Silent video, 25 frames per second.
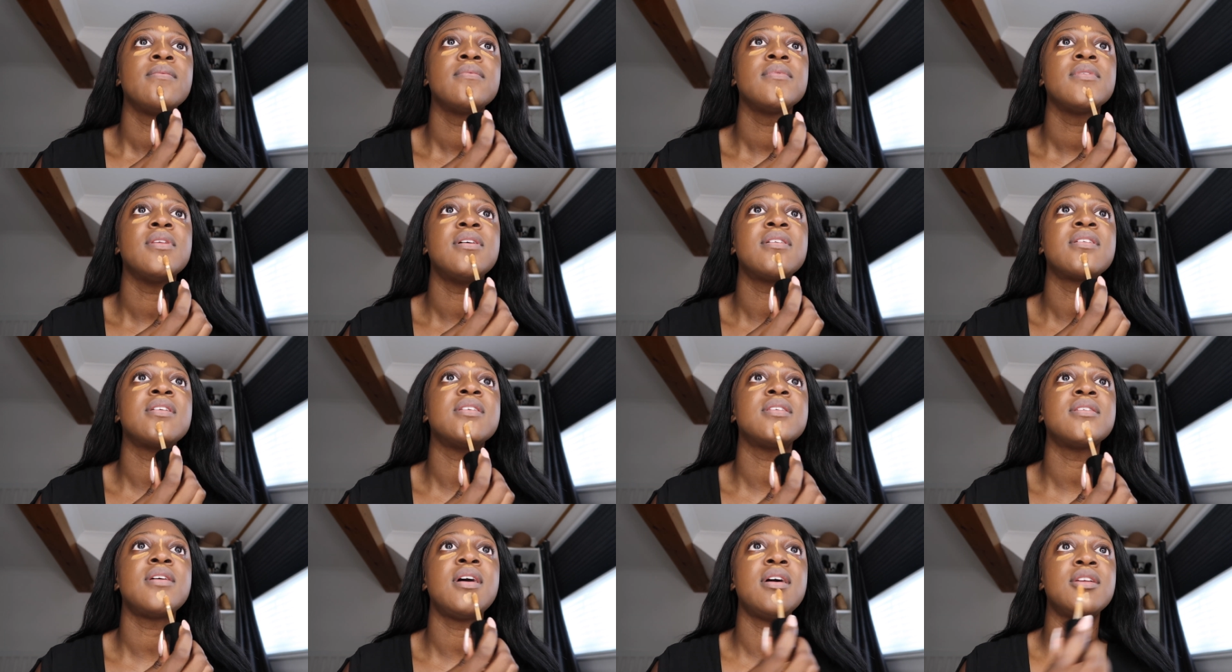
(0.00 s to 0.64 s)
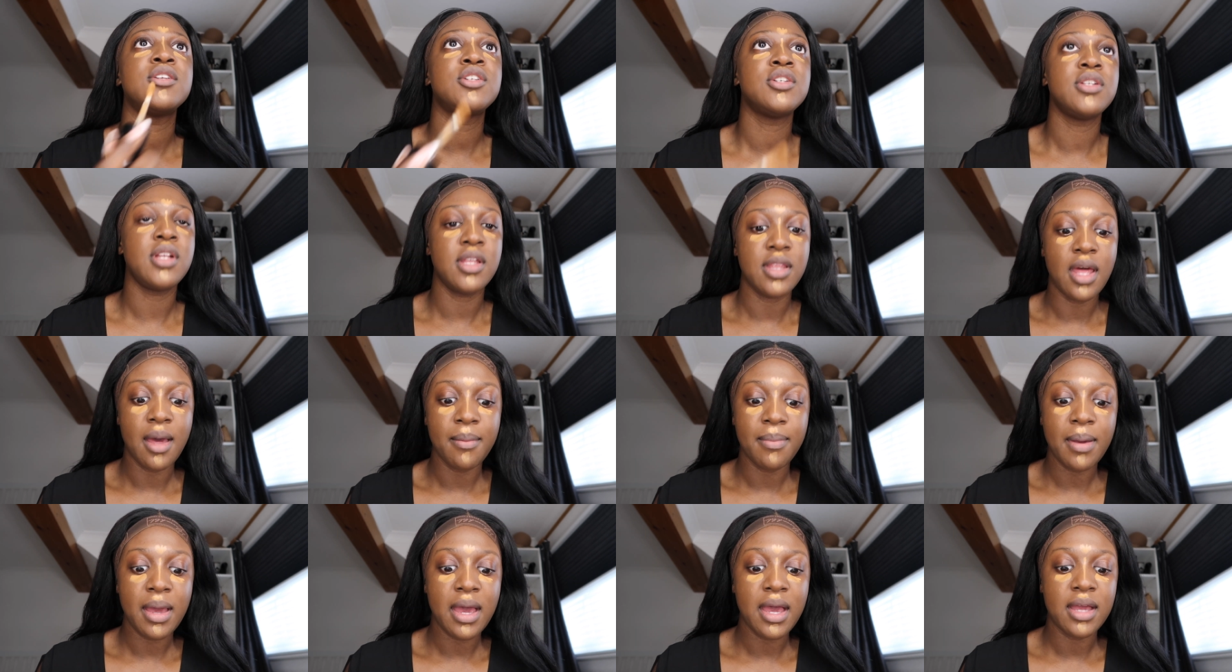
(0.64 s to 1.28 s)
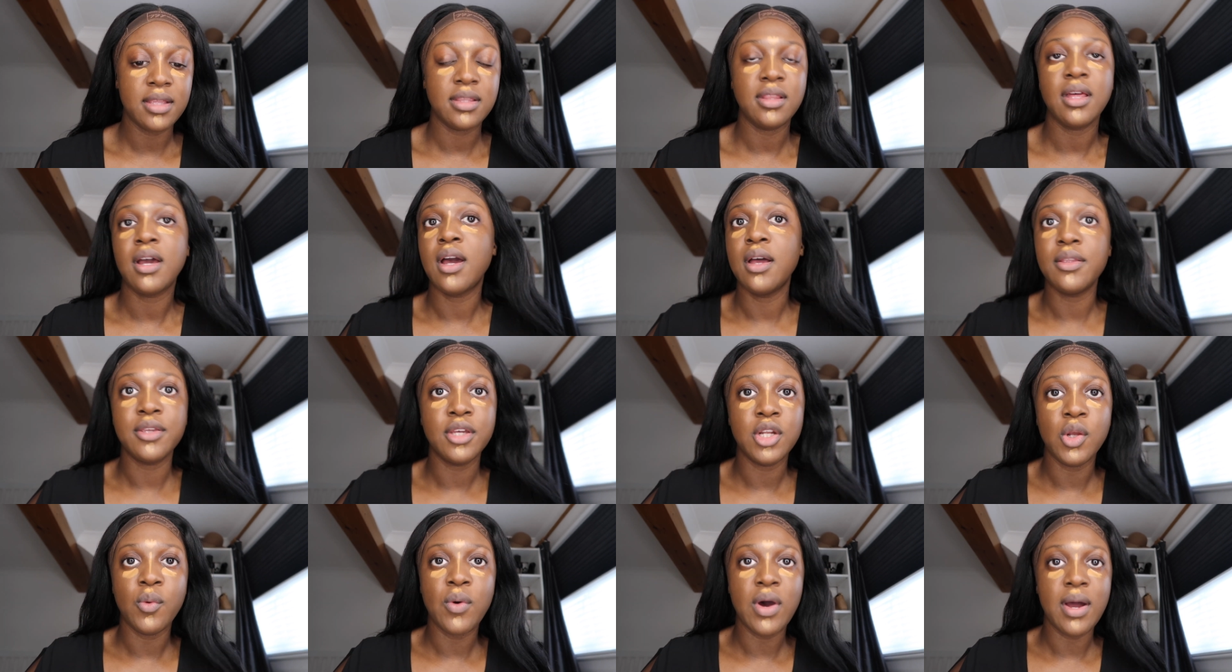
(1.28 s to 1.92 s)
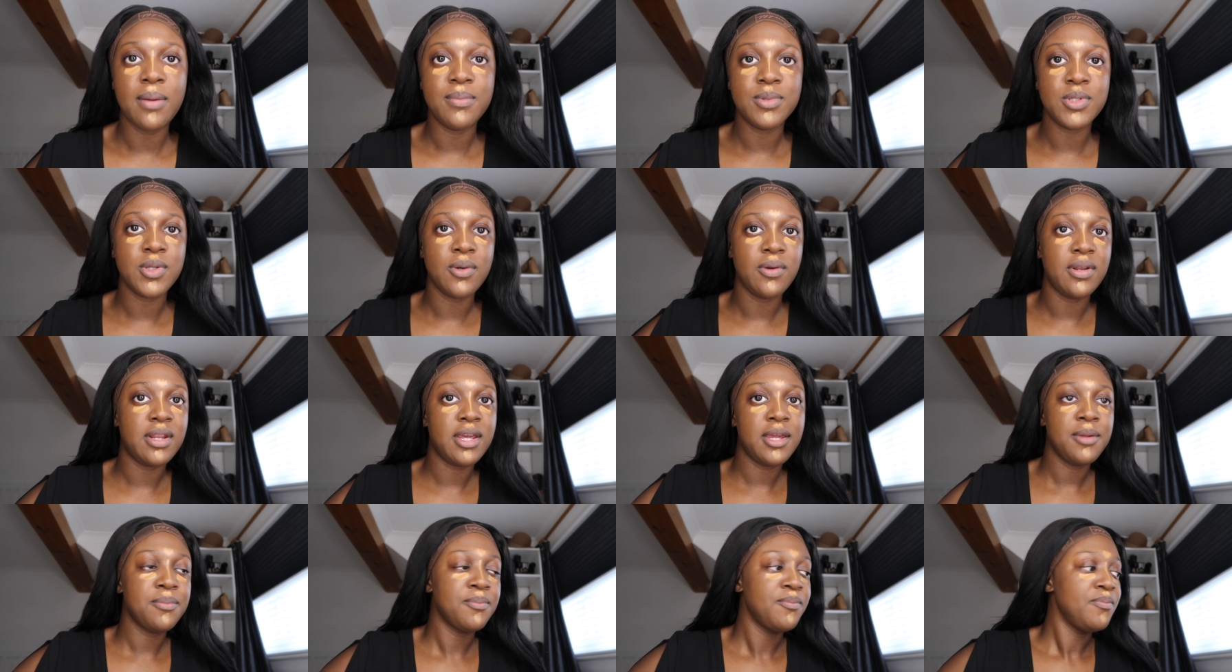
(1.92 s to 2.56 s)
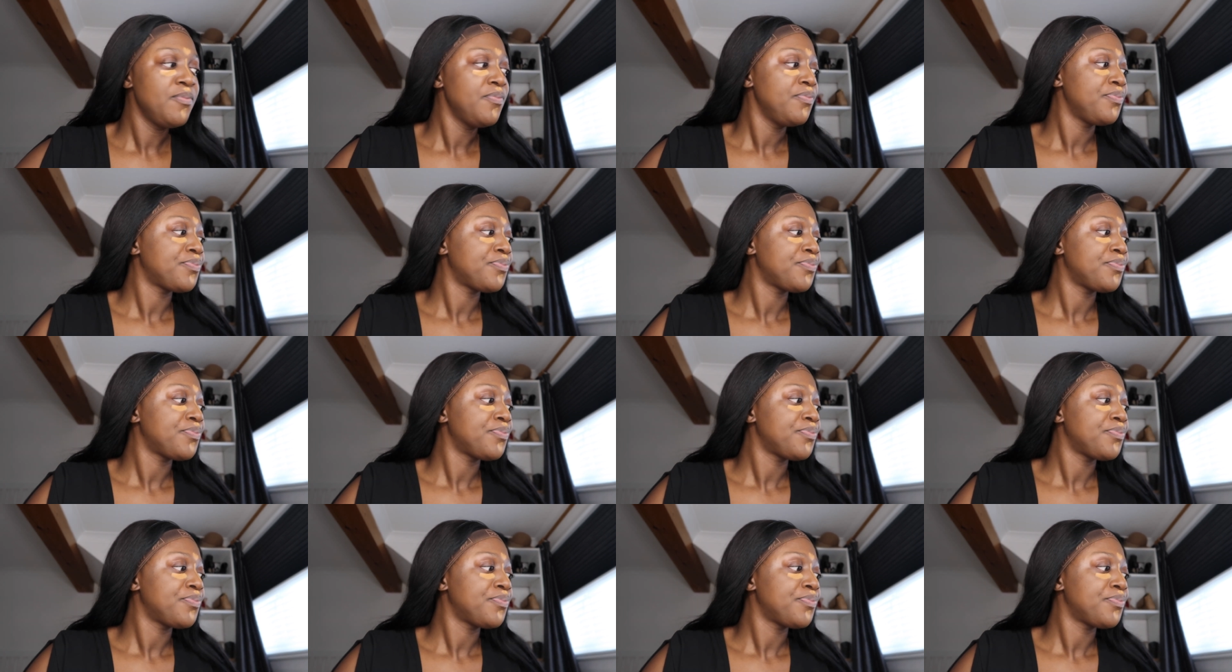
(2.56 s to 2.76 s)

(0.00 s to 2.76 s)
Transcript: like it's actually that bad like I don't know why I'm doing it